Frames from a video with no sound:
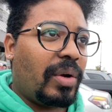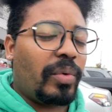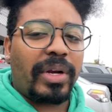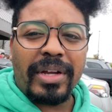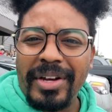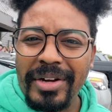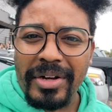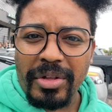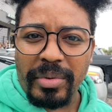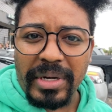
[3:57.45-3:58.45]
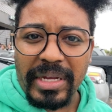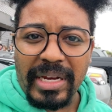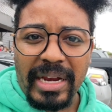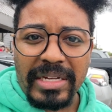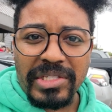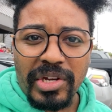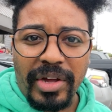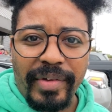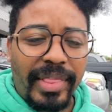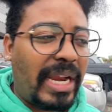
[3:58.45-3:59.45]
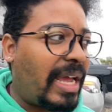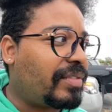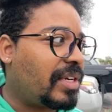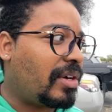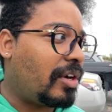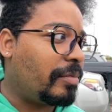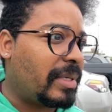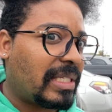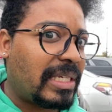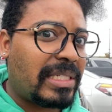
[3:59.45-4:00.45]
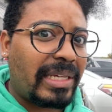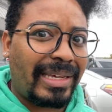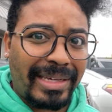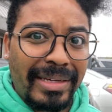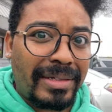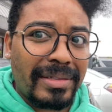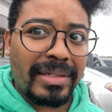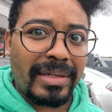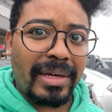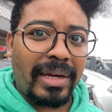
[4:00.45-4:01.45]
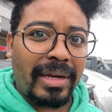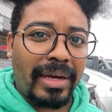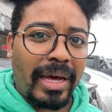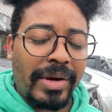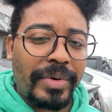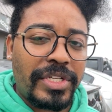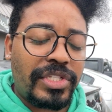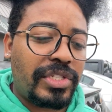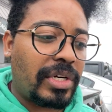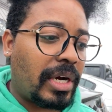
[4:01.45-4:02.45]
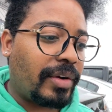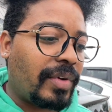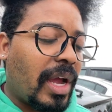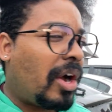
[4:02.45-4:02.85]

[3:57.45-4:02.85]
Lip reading: We're going to go to Ocala. We're going to get a nice coffee and then I have to go home because I need to eat. I don't want to starve.